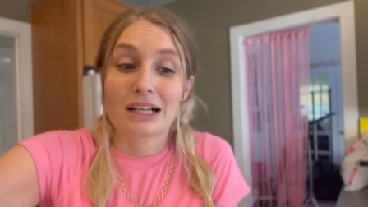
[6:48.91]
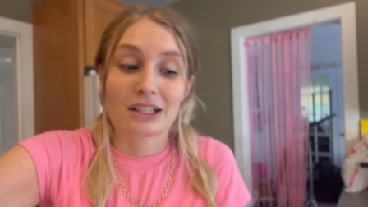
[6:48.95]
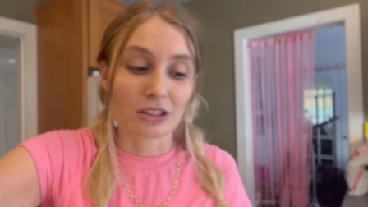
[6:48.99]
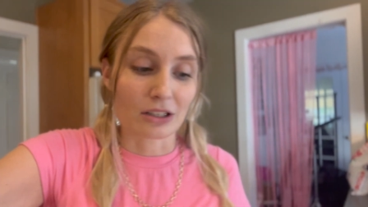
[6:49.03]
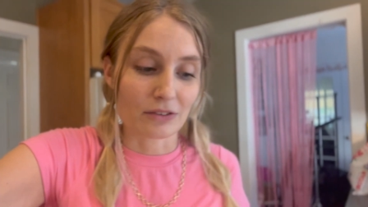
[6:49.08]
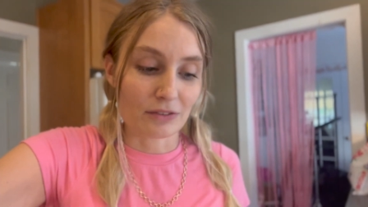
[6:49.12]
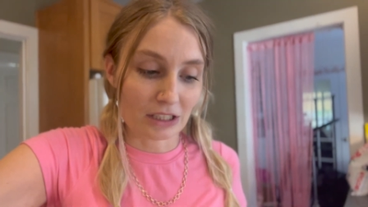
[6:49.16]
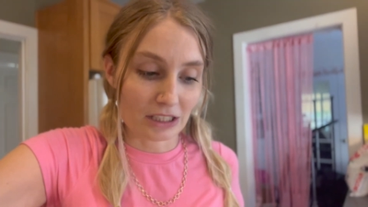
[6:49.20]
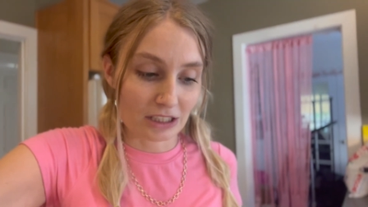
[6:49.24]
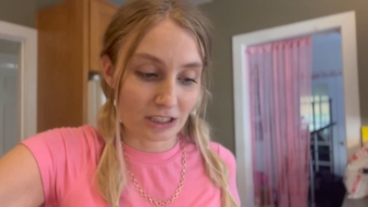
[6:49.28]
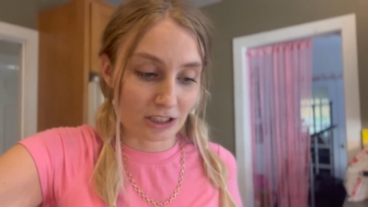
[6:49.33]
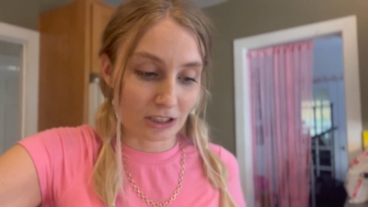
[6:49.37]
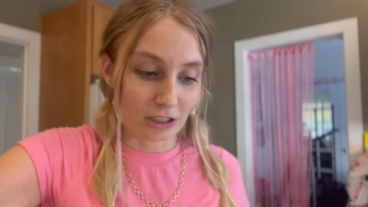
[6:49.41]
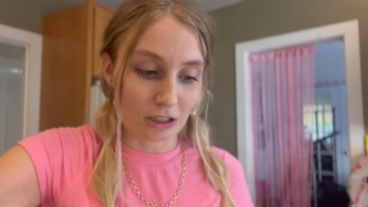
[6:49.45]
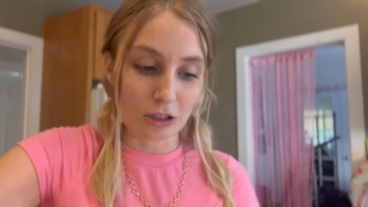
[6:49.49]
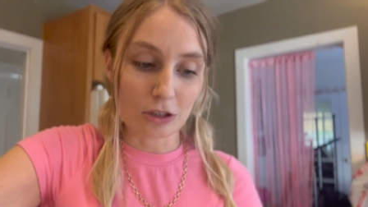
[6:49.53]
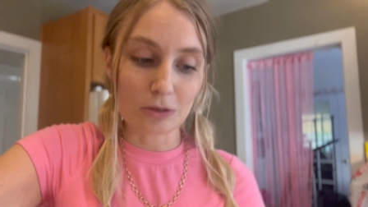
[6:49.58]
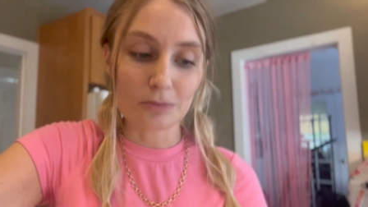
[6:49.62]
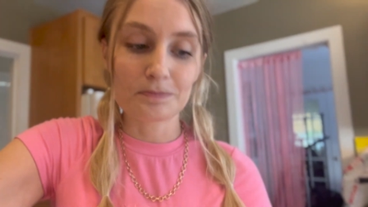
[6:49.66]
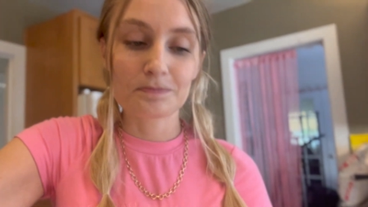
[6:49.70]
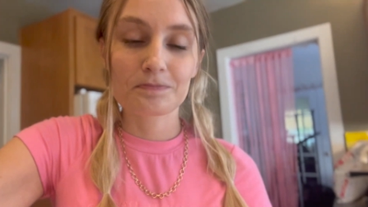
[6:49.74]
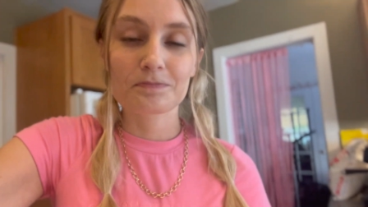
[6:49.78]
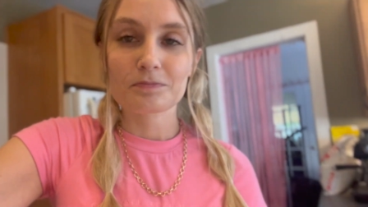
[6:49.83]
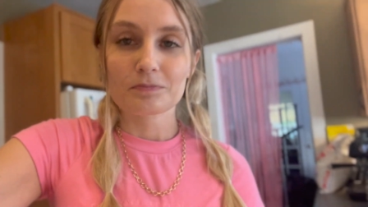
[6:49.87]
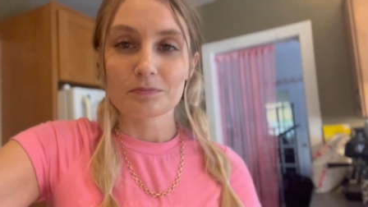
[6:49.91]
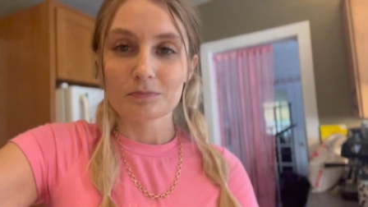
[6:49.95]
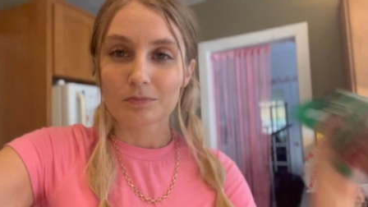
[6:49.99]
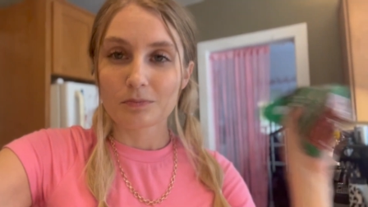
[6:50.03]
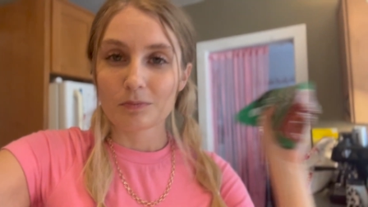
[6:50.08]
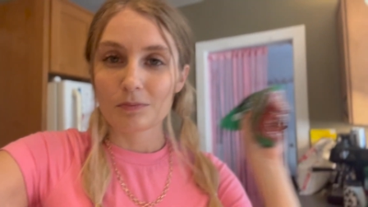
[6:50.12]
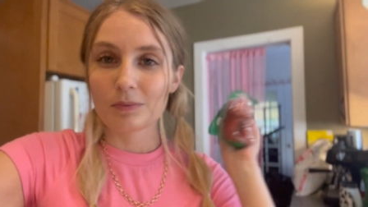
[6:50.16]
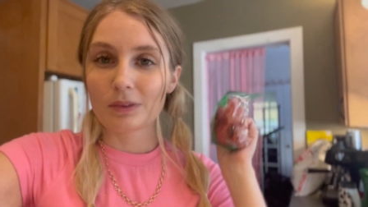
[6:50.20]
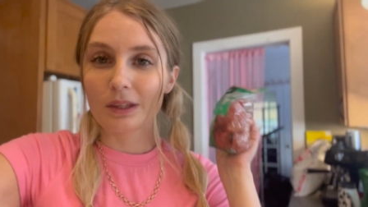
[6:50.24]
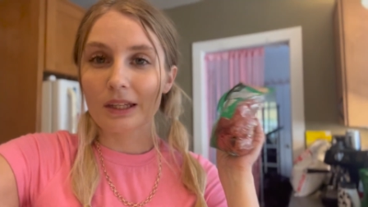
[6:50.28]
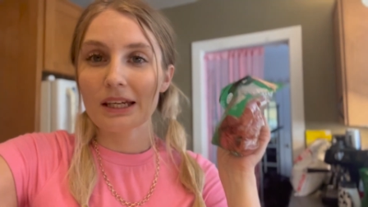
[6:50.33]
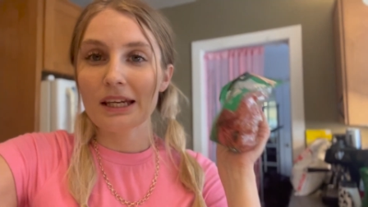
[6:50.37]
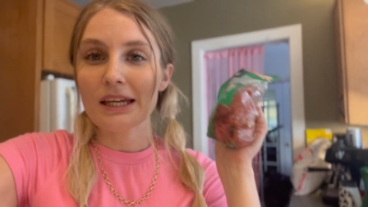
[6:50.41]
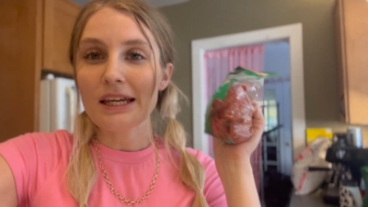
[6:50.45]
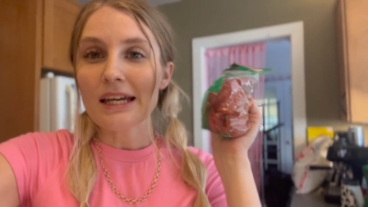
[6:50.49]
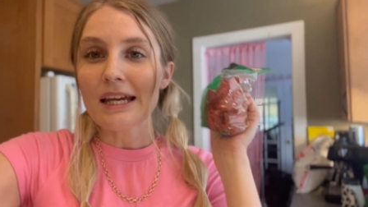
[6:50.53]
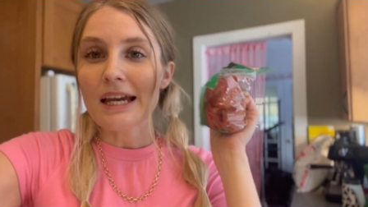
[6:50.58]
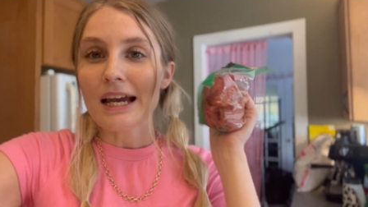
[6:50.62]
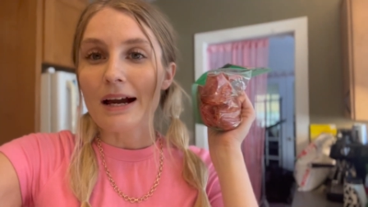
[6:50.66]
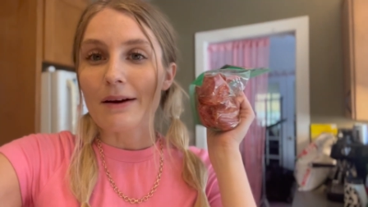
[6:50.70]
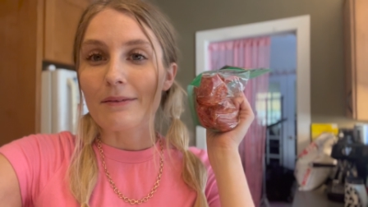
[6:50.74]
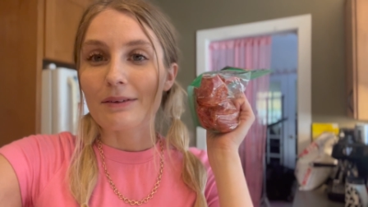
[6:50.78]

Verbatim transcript: I love it. So I'm